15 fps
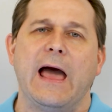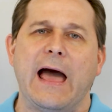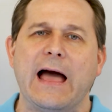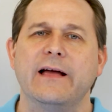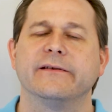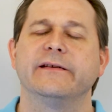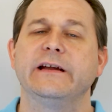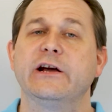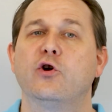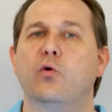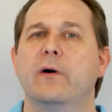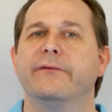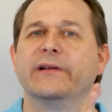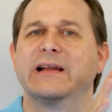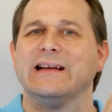has an
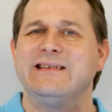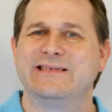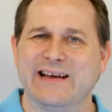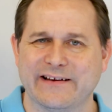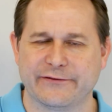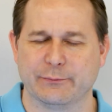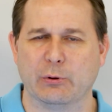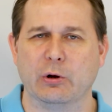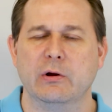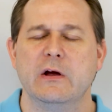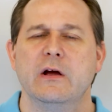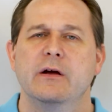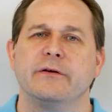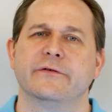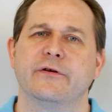equivalent decimal.
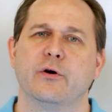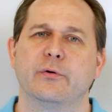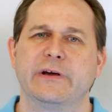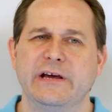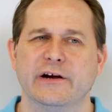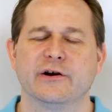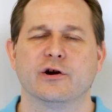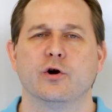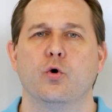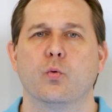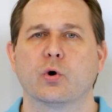So here,